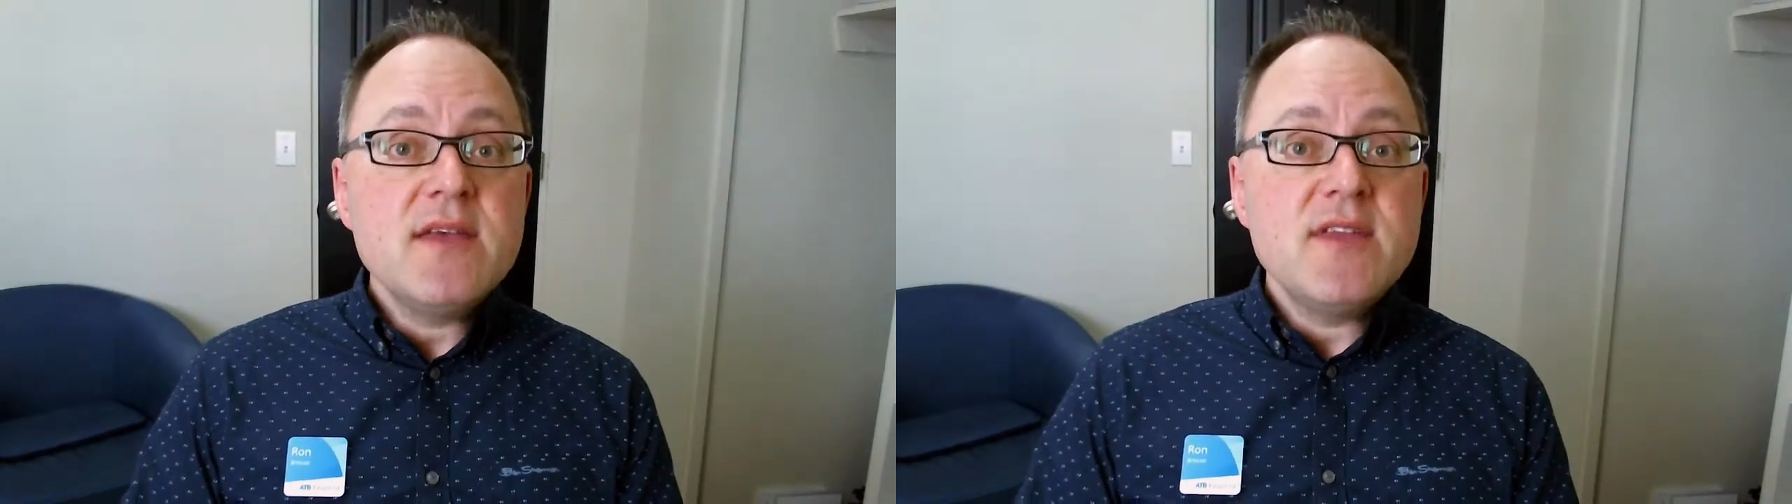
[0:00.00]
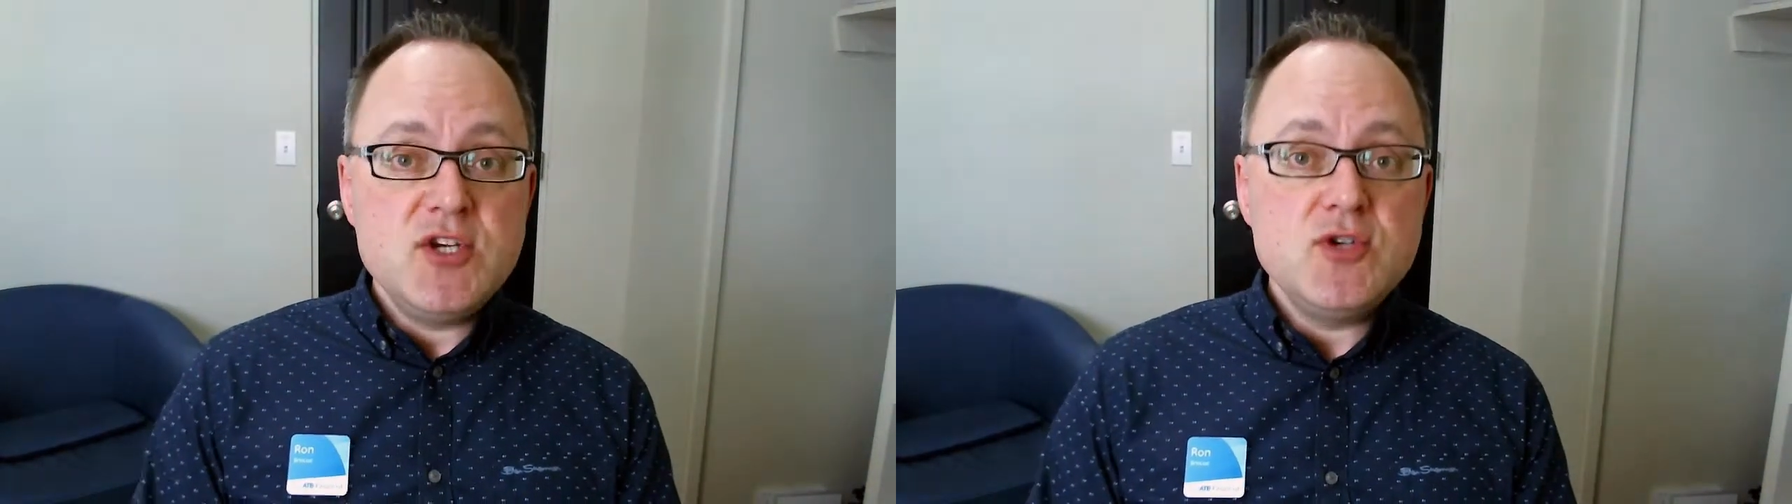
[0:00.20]

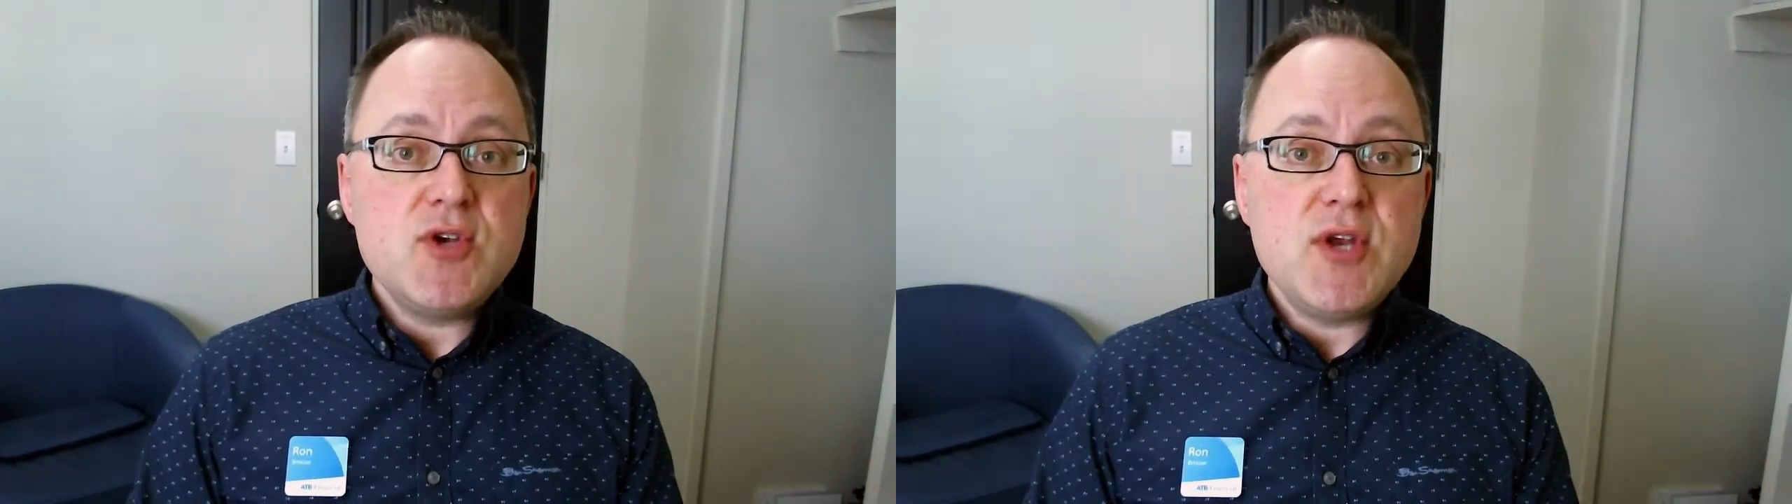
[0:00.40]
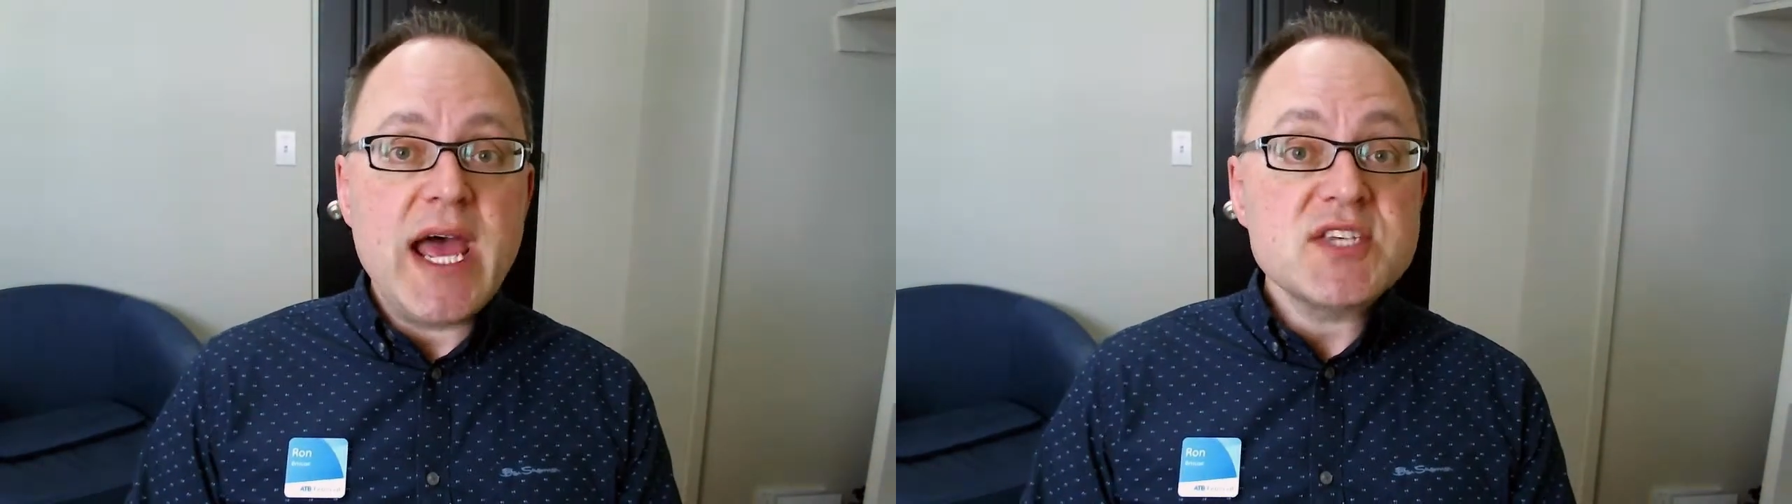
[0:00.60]
that you
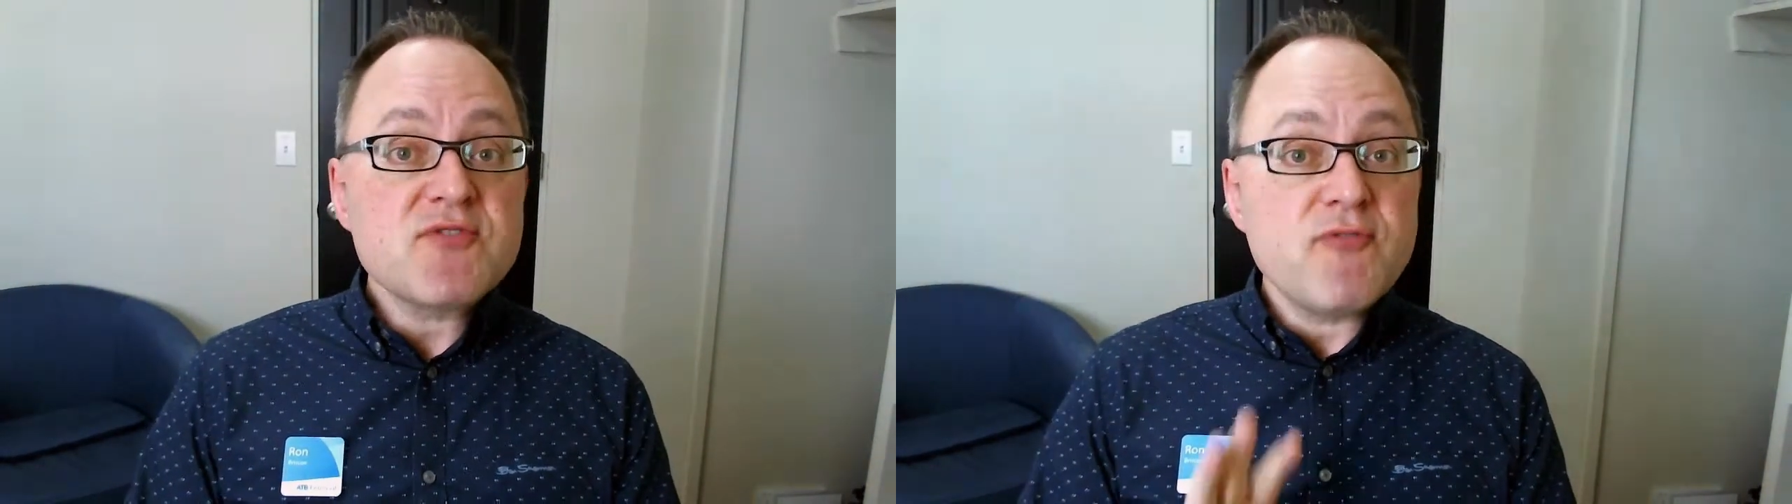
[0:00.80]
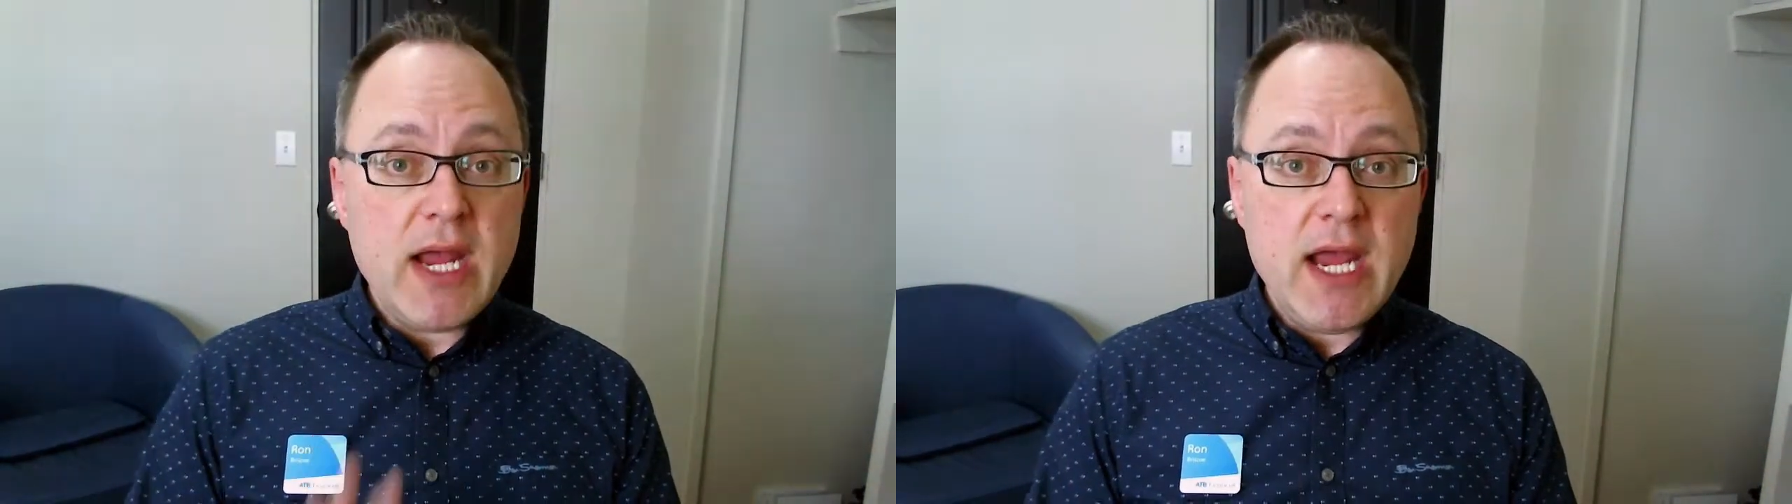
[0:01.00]
should
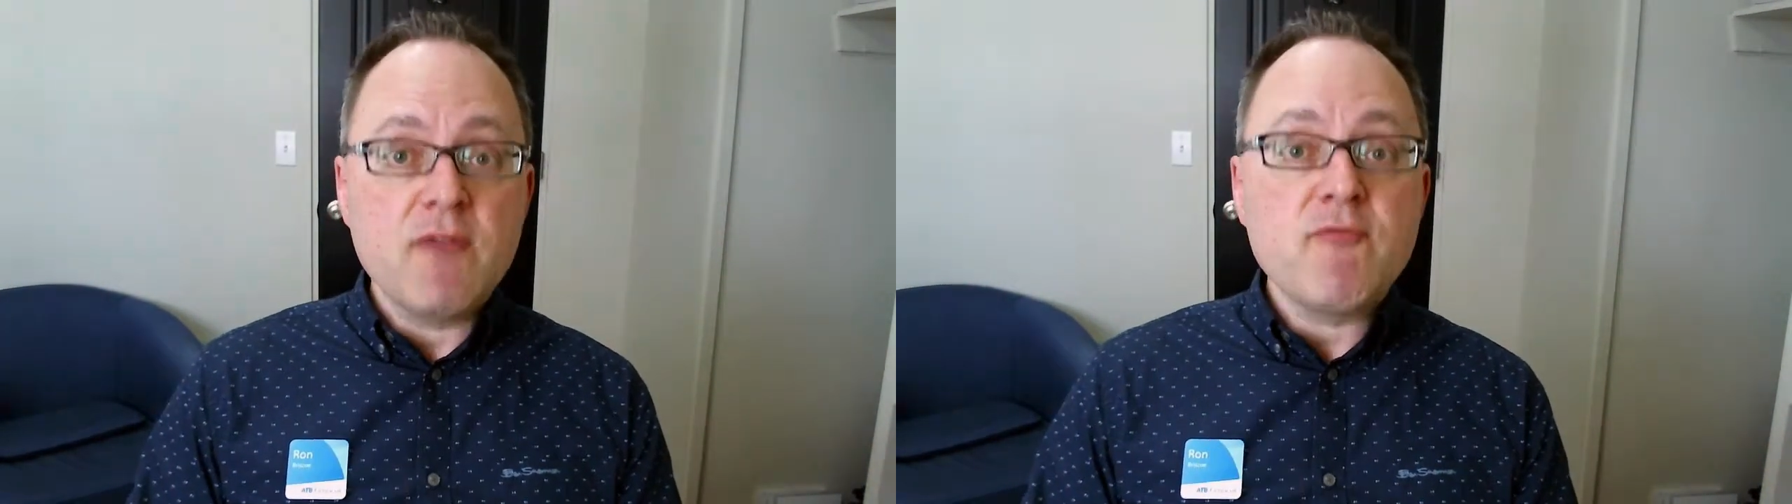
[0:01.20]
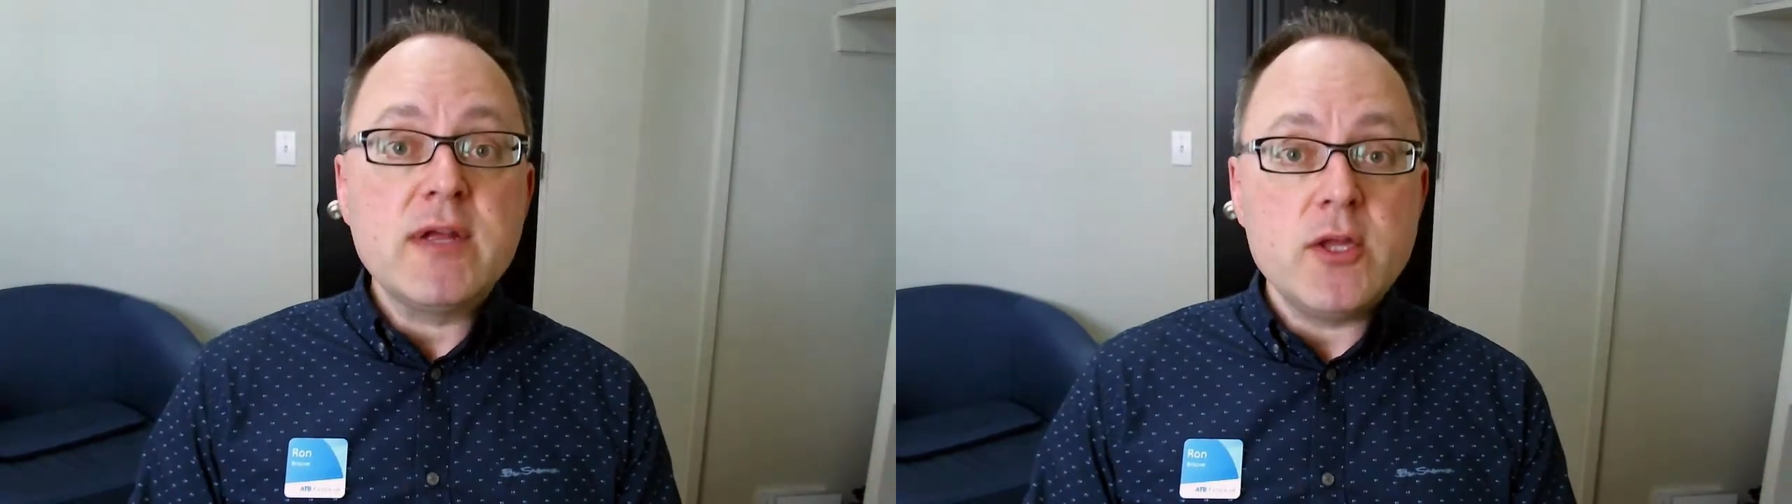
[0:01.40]
ask for
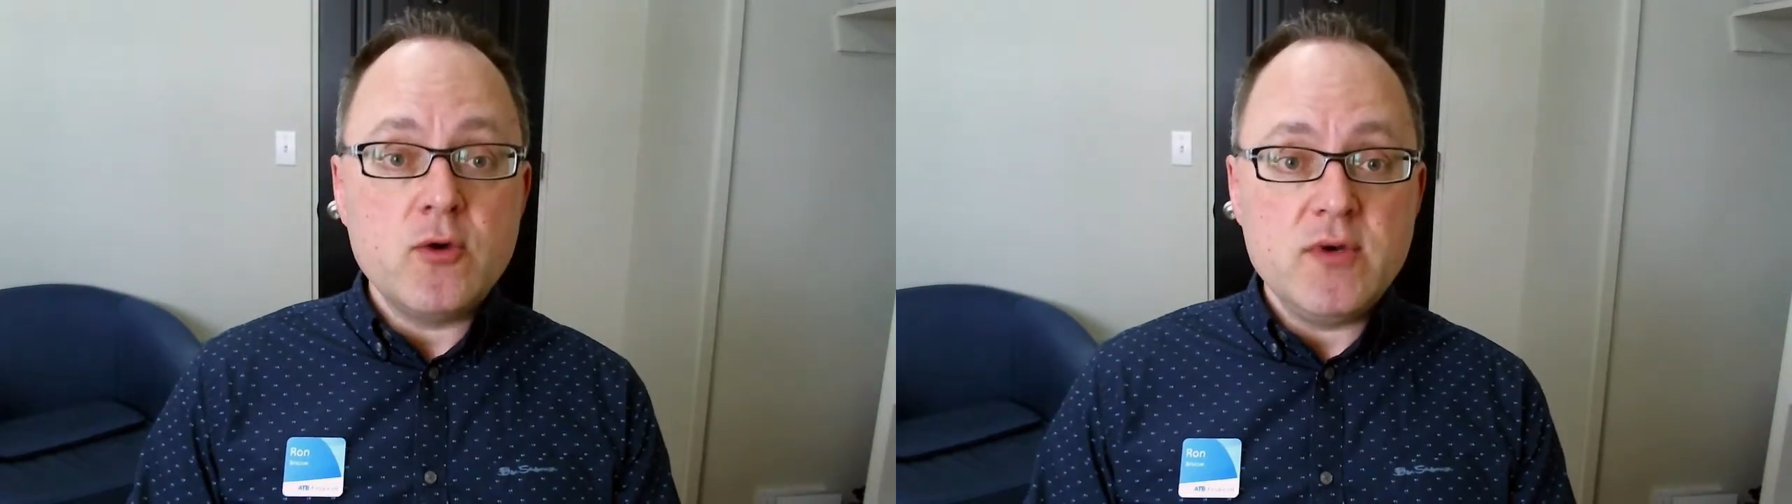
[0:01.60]
every loan